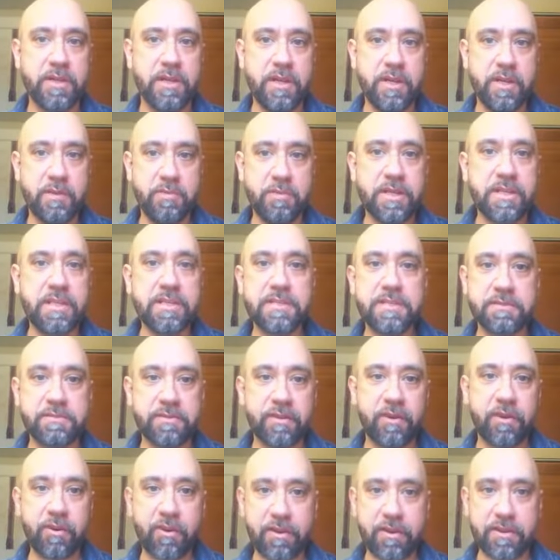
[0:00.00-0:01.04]
piece of
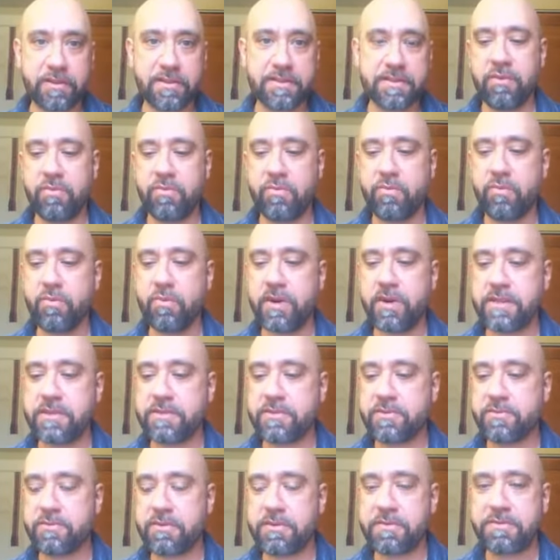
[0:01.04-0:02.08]
art? What
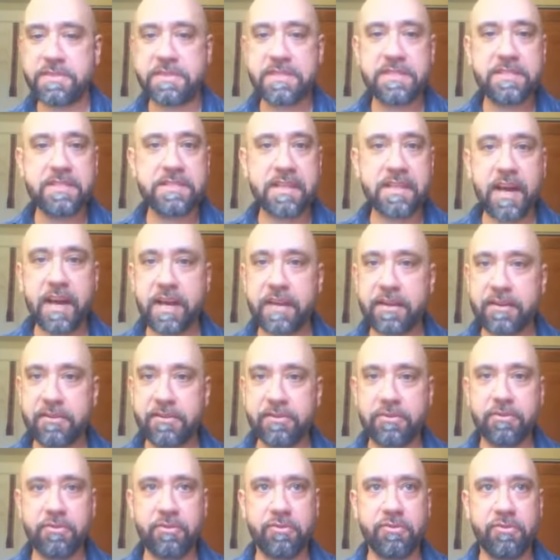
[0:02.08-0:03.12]
sort of
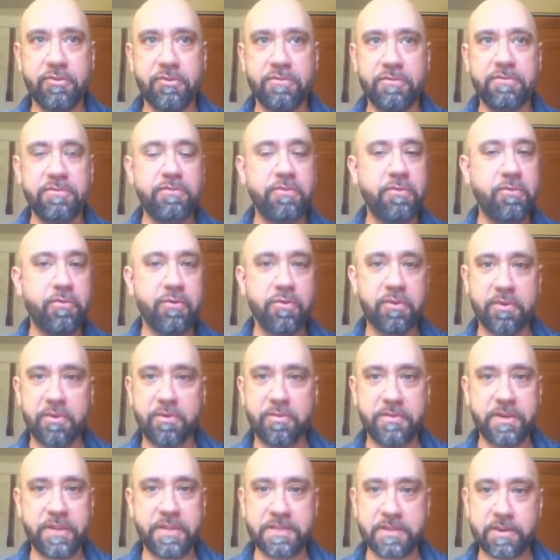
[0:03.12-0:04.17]
style or
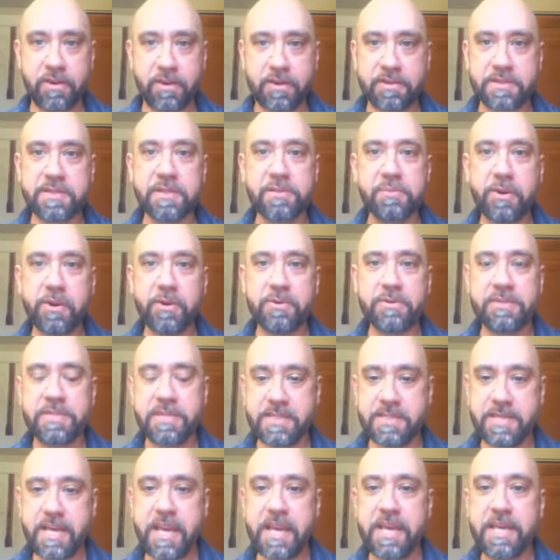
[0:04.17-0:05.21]
form is art supposed to
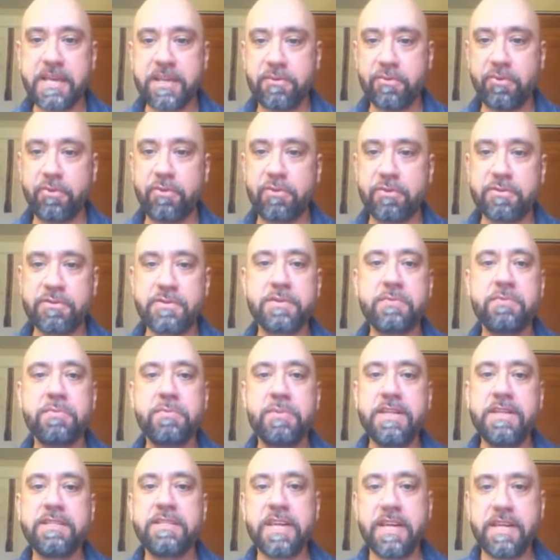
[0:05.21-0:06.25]
take in order to
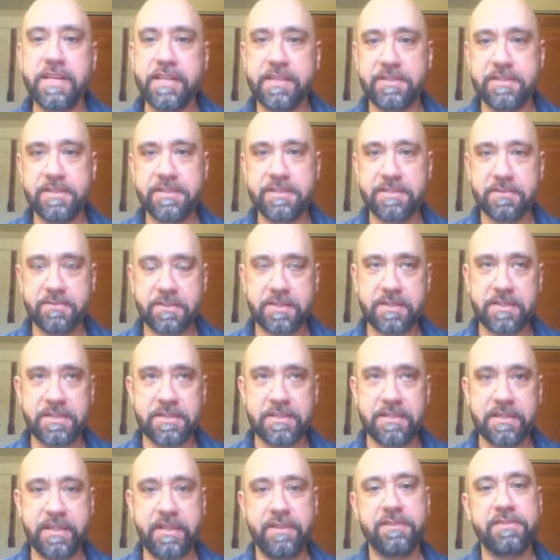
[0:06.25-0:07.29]
be taken
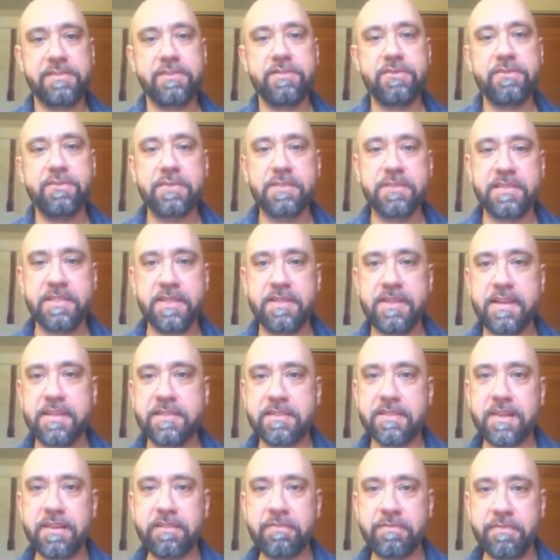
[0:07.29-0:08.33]
seriously? So you could say that's
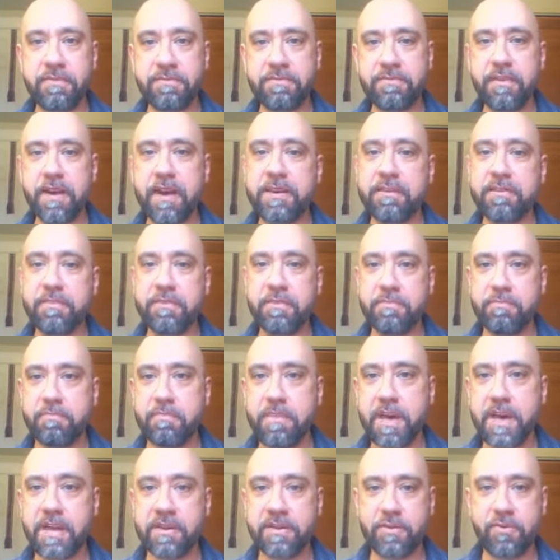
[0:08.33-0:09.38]
kind of the final
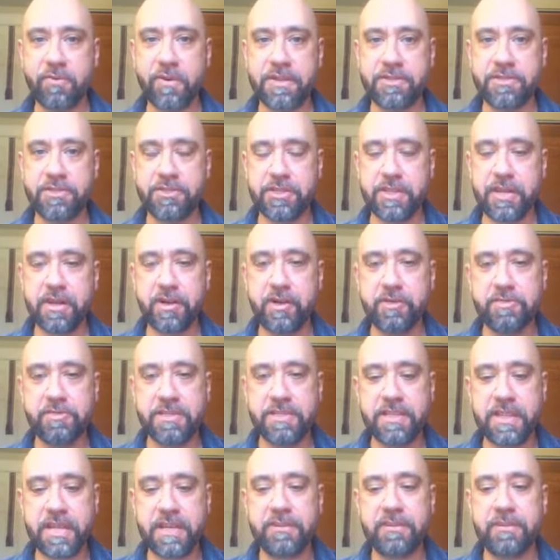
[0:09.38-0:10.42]
meta question I hope to
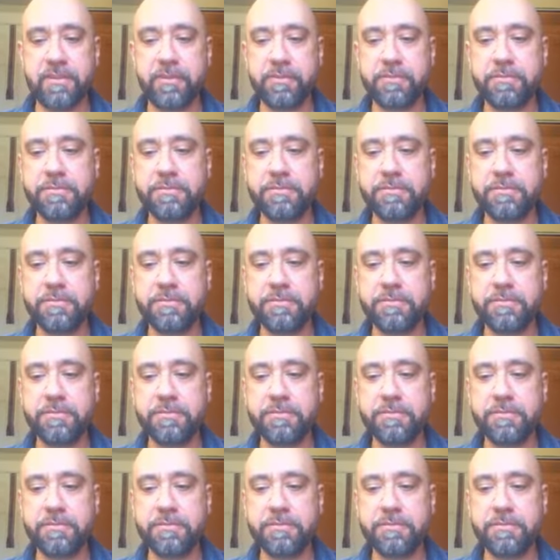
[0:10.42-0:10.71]
get to.